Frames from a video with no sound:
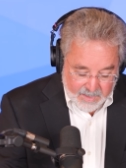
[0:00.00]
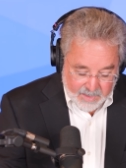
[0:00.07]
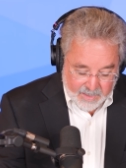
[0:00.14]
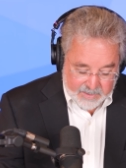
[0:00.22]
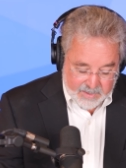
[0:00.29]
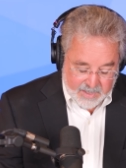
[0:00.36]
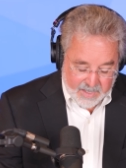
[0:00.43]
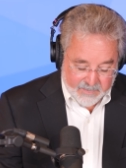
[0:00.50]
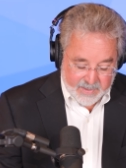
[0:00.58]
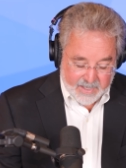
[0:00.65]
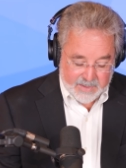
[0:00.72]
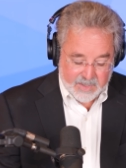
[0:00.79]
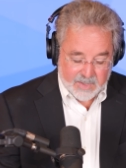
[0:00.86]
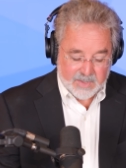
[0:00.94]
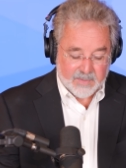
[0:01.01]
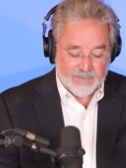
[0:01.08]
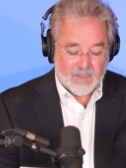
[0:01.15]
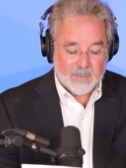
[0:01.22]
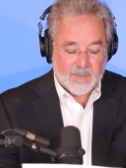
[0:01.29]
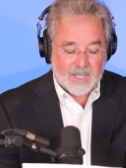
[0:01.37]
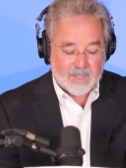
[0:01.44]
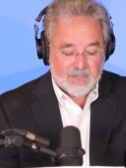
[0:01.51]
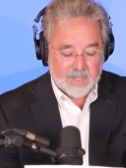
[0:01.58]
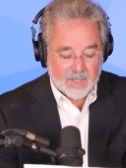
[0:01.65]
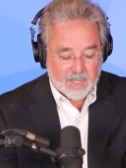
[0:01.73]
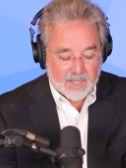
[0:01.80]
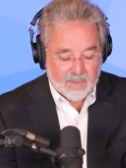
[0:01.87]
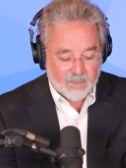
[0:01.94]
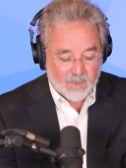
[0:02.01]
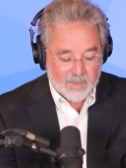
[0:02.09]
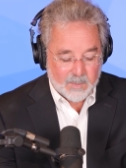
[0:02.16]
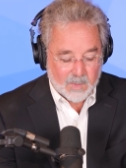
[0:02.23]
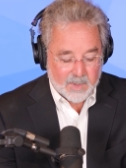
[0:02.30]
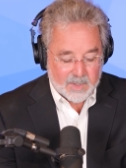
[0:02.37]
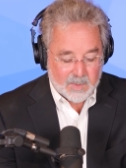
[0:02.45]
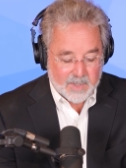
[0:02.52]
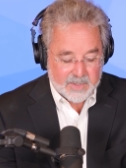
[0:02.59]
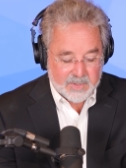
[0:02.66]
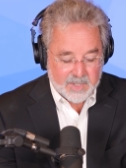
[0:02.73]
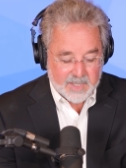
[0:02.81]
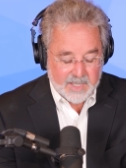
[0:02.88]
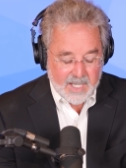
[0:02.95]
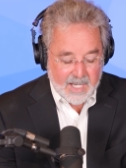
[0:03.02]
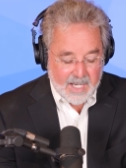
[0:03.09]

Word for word: Let's see, I've got just a few minutes here. I'll have one more question.